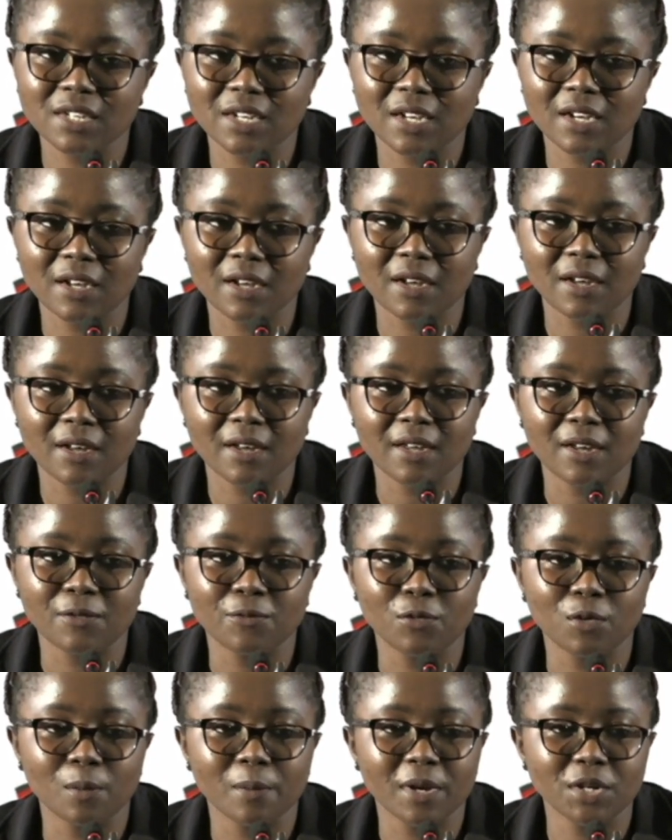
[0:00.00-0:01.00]

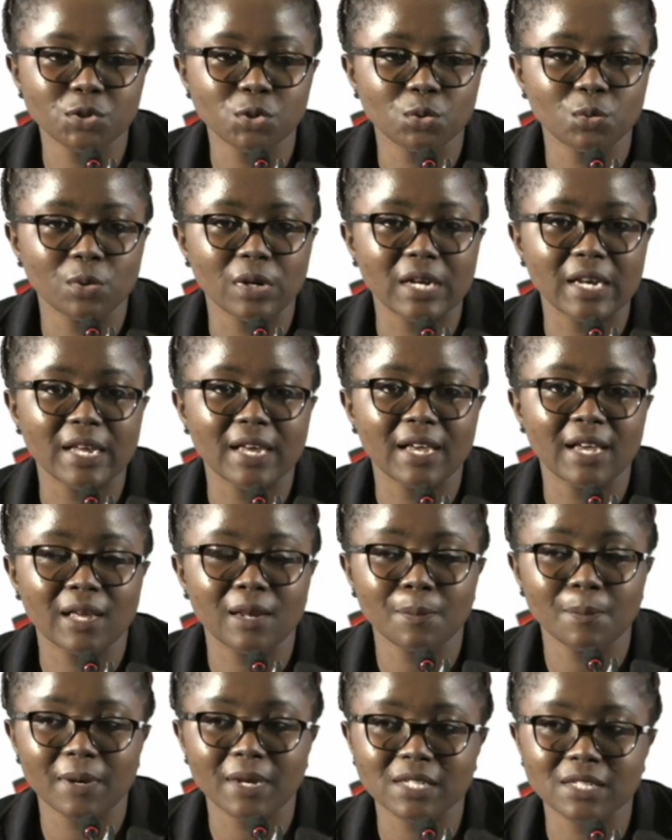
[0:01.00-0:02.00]
information, will
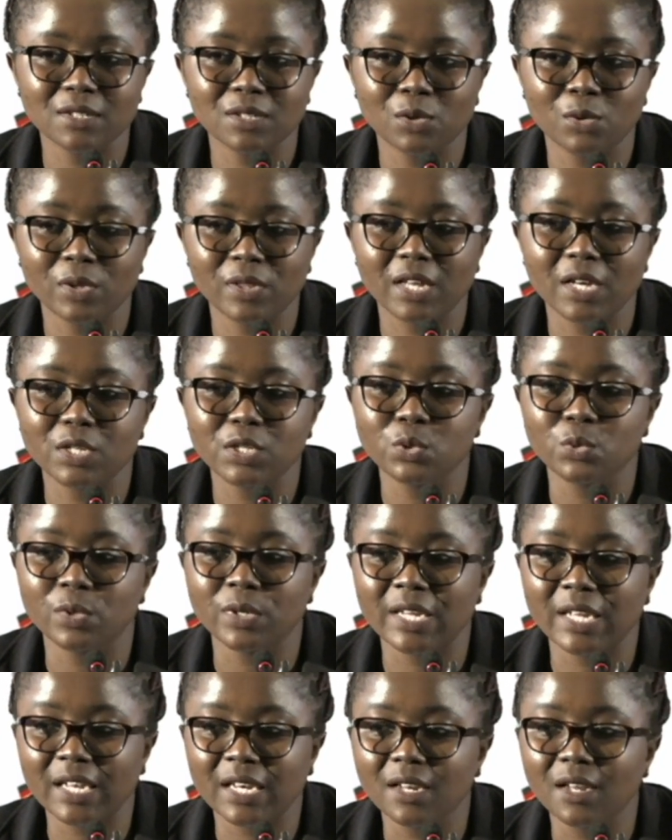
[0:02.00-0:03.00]
help us know that you
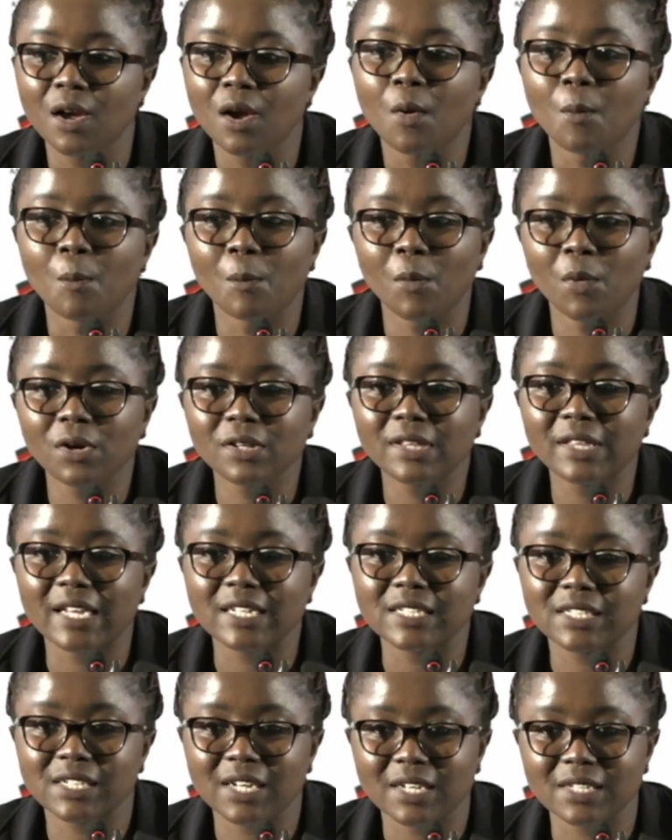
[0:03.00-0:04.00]
need more
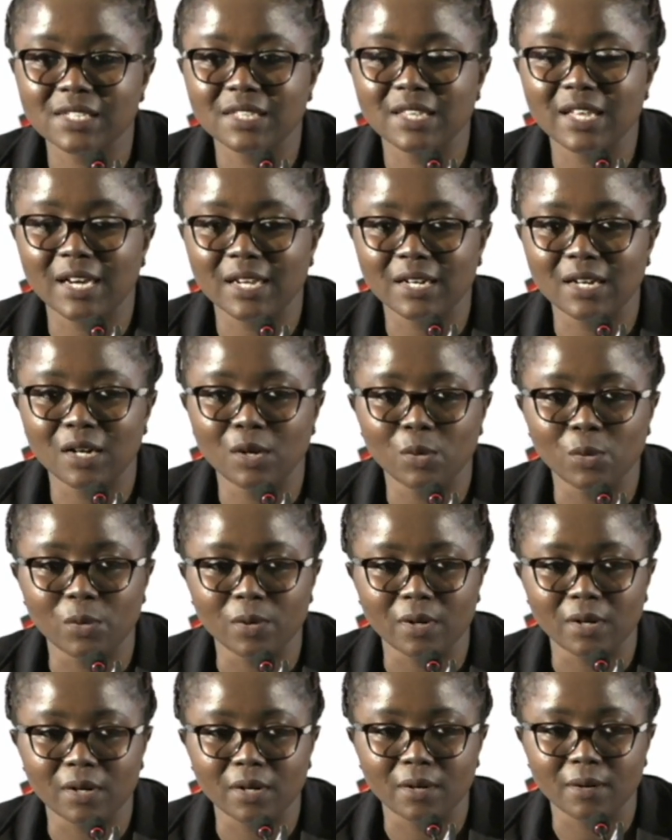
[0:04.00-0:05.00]
than just that
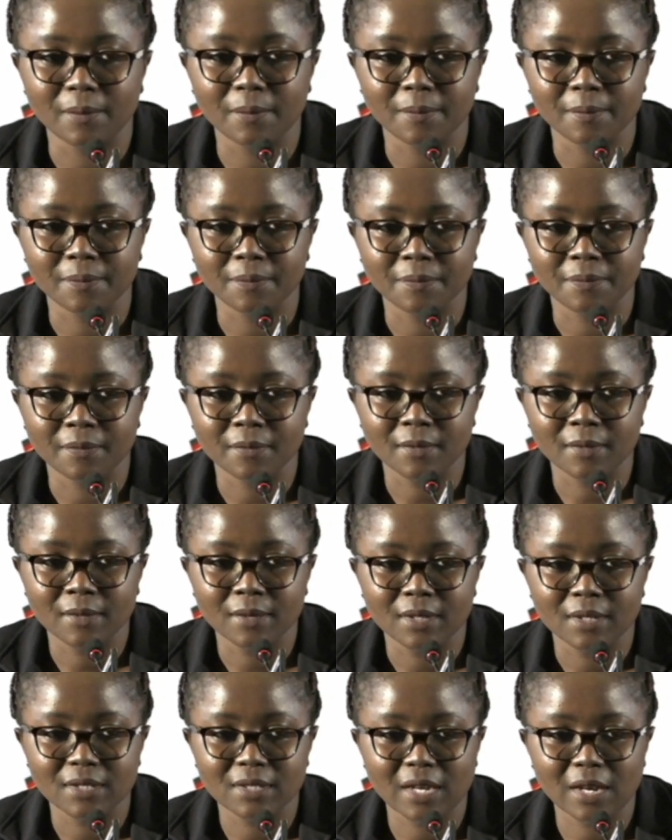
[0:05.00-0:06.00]
loan.
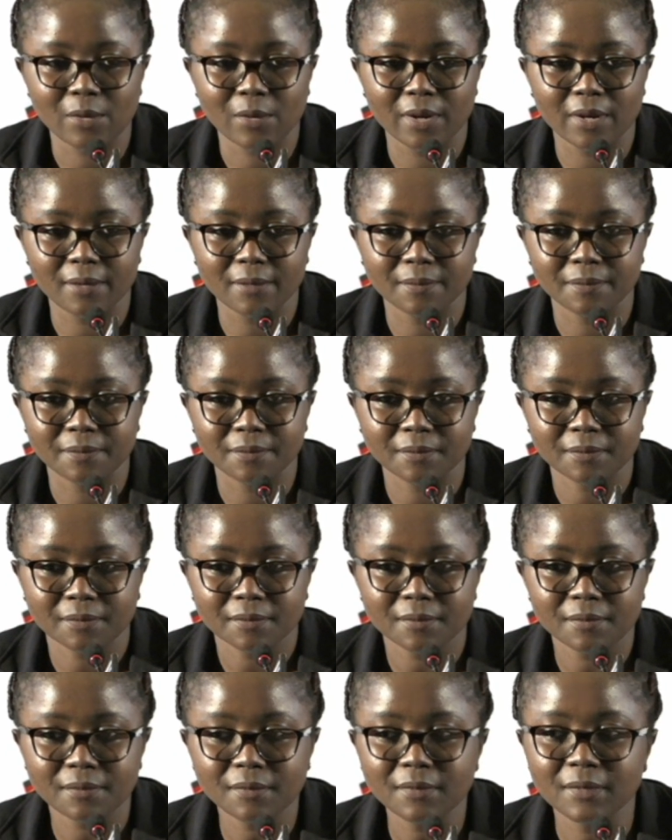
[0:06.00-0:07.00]
Sawa.
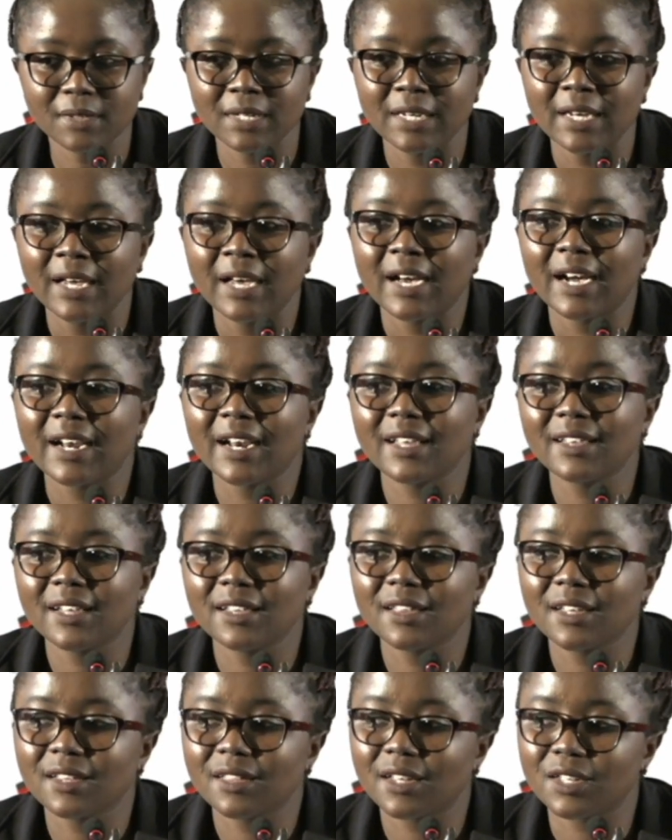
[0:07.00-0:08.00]

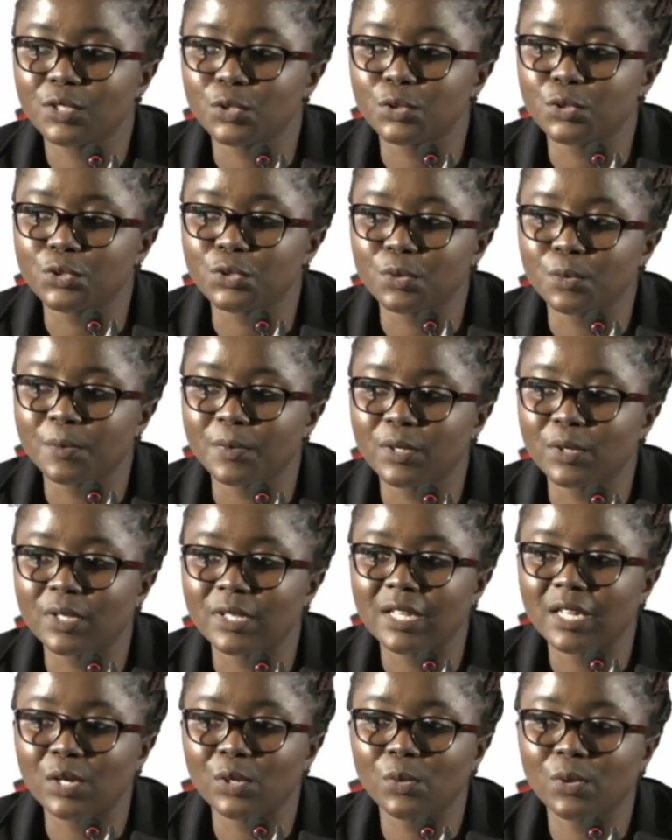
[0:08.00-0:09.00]
Another thing that you should be
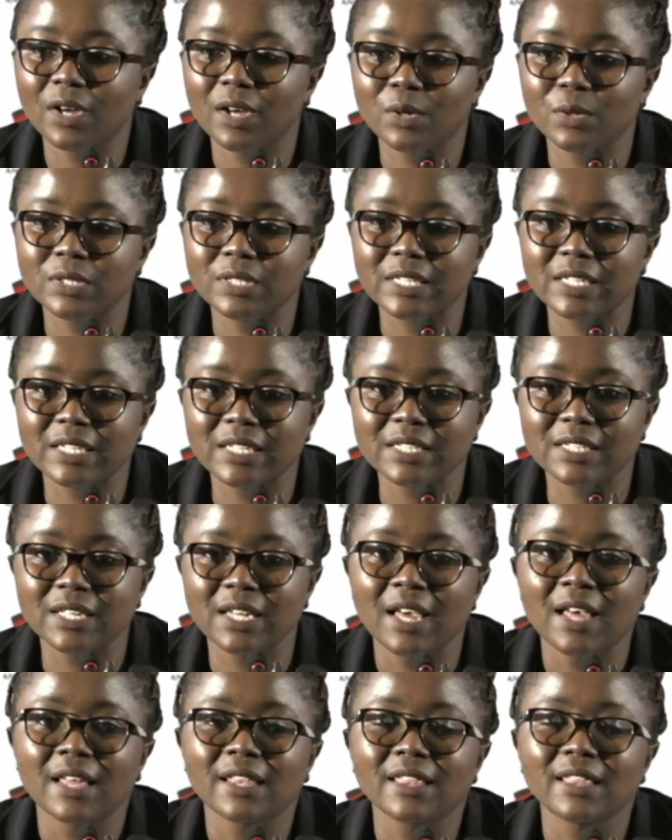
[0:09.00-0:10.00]
on the lookout is
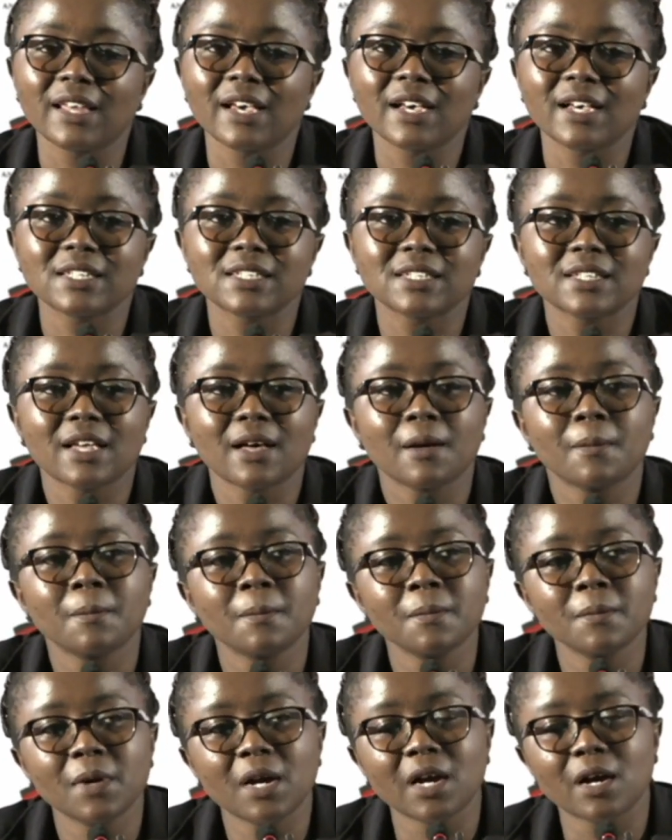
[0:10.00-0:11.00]
there are
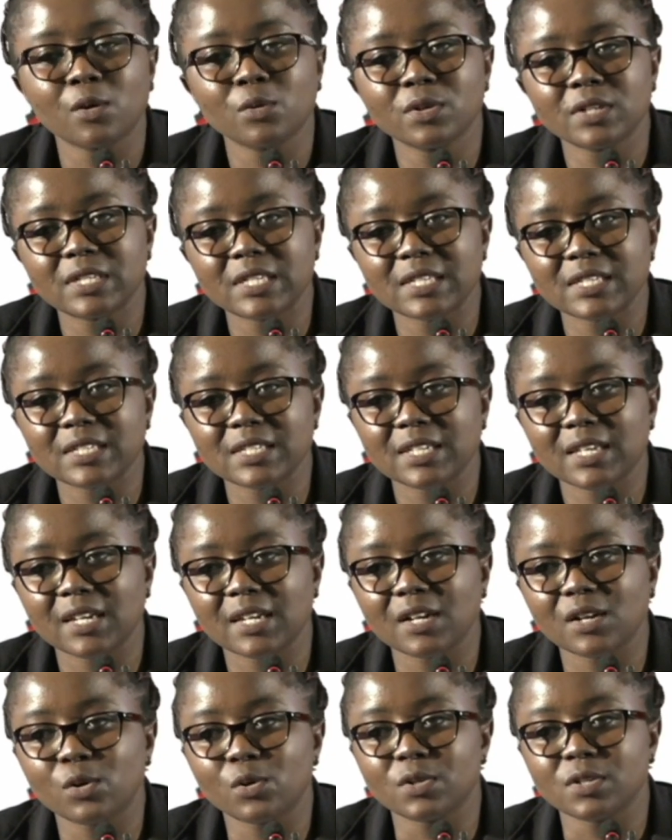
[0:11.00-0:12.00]
some counties
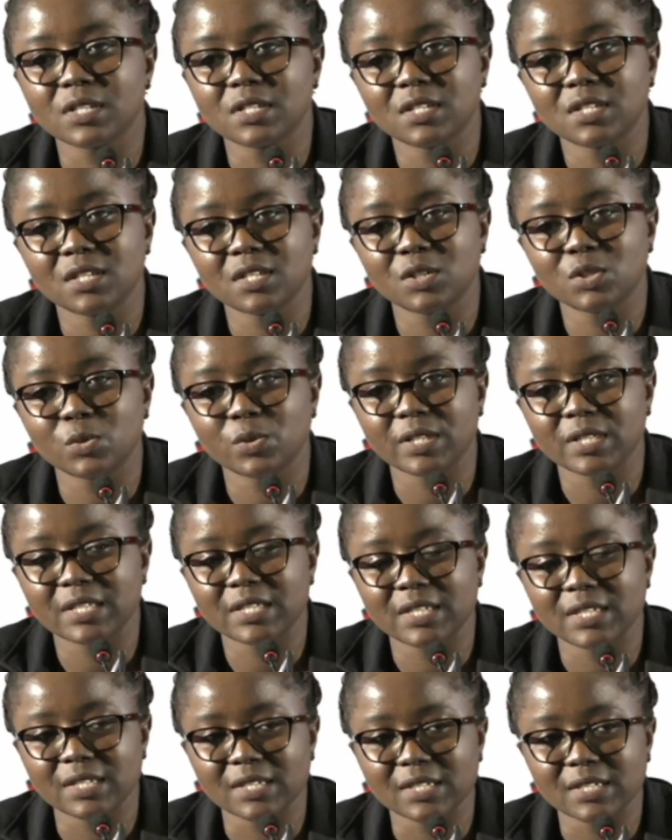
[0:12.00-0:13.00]
and
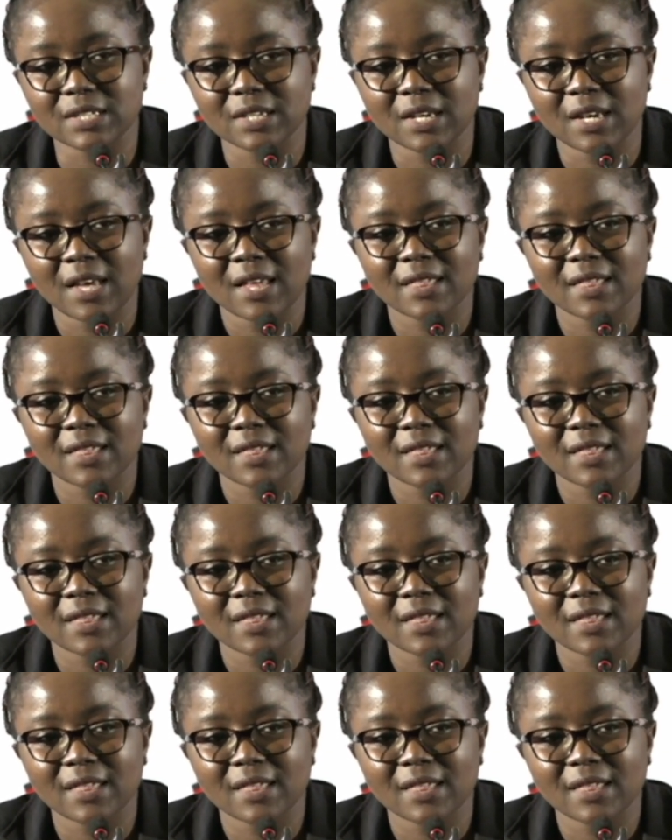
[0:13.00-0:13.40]
constituencies